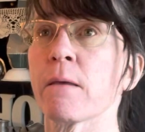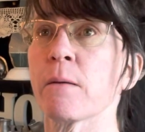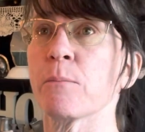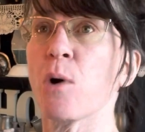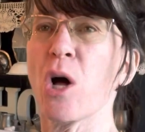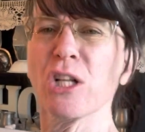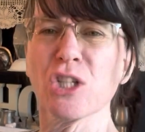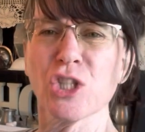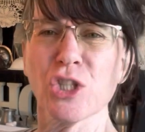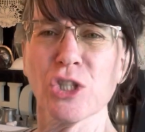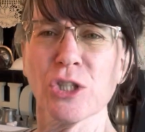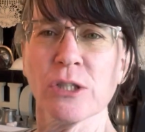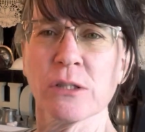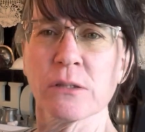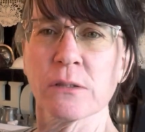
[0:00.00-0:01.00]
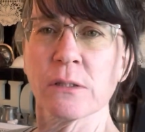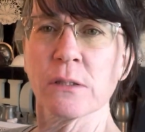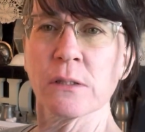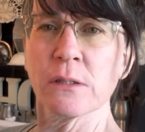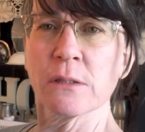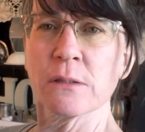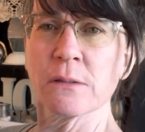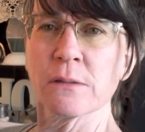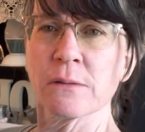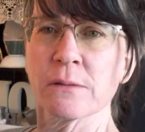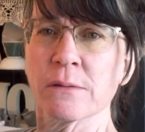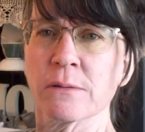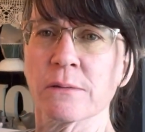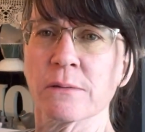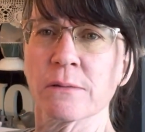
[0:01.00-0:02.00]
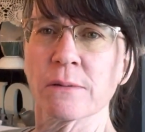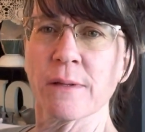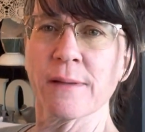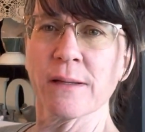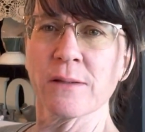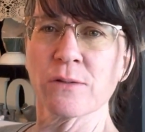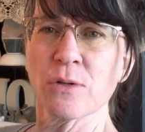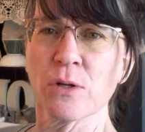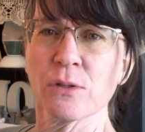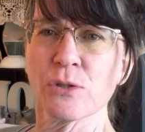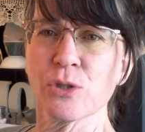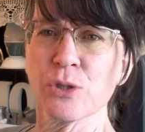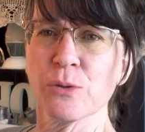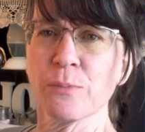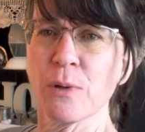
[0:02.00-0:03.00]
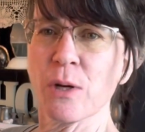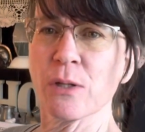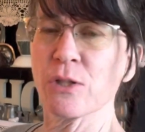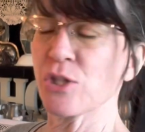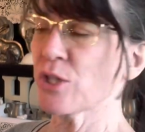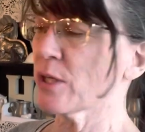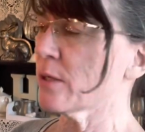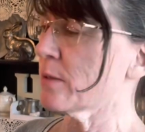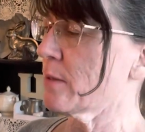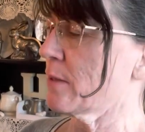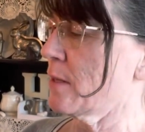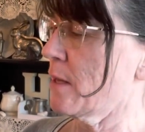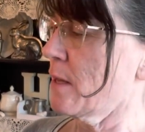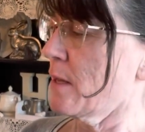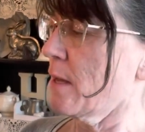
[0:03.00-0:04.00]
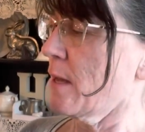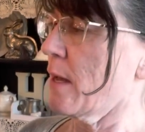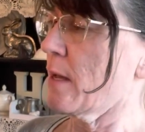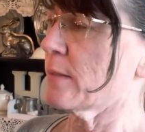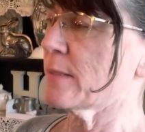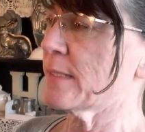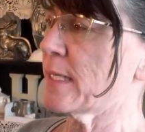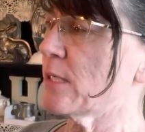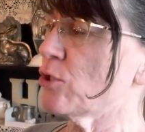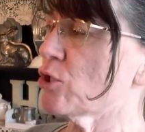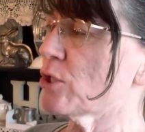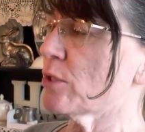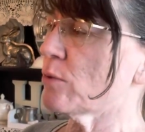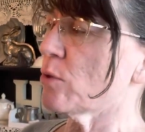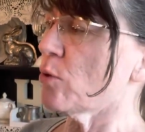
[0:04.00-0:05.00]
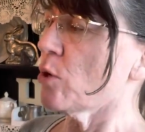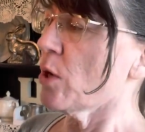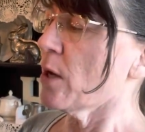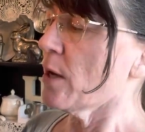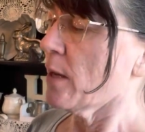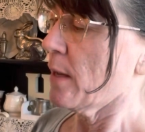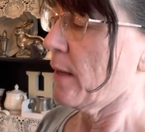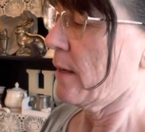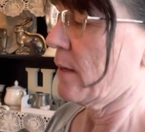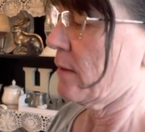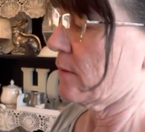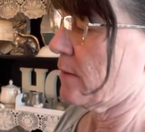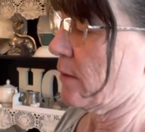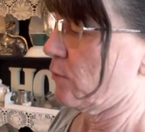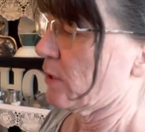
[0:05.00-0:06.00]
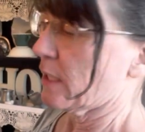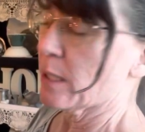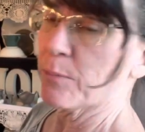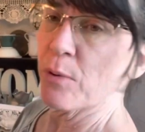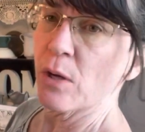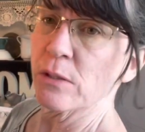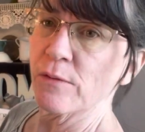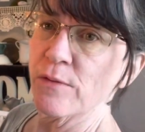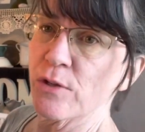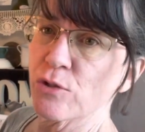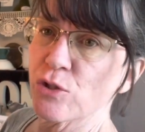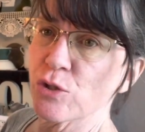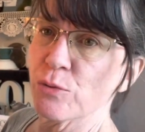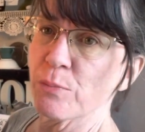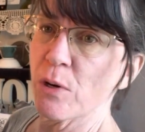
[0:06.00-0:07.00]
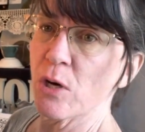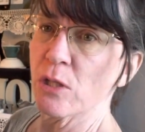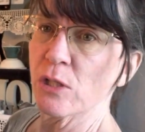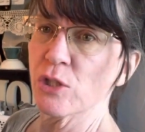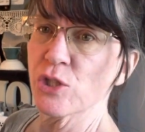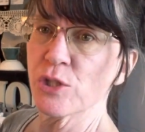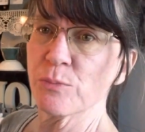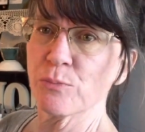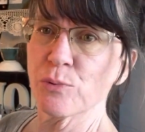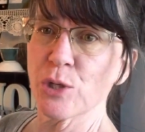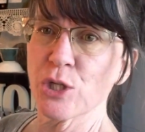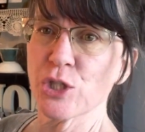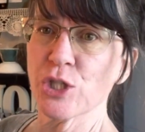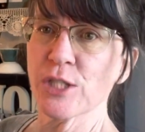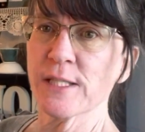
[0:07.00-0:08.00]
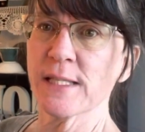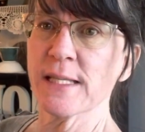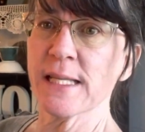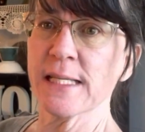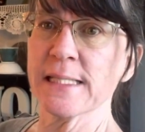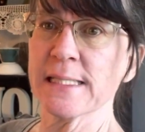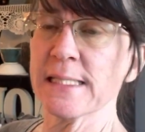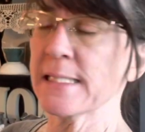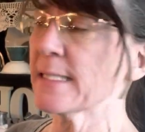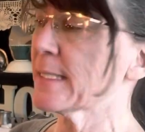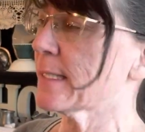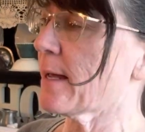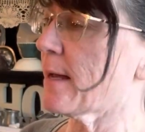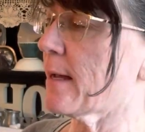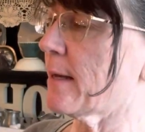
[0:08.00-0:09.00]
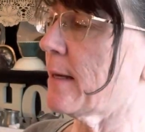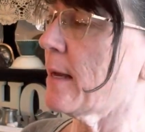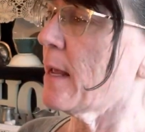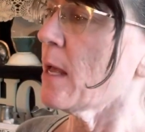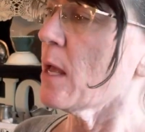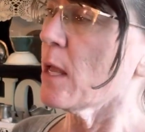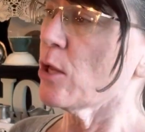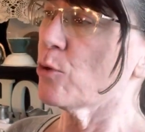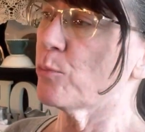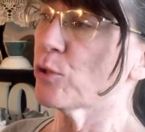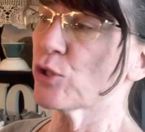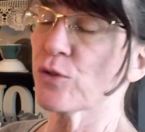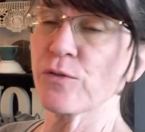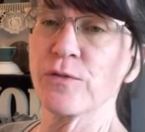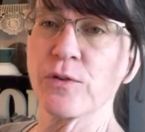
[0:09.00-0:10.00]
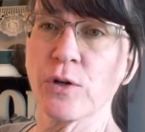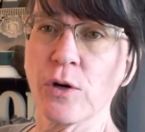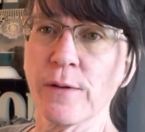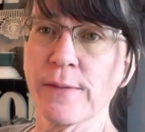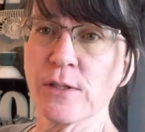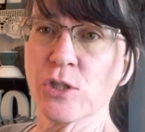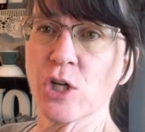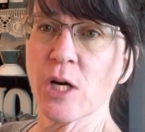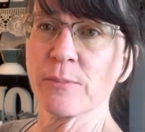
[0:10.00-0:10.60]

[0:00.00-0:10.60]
polisher. I think it's called a shoe polishing station. And they would keep all of their shoe polish and brushes and things inside. You put your foot on the top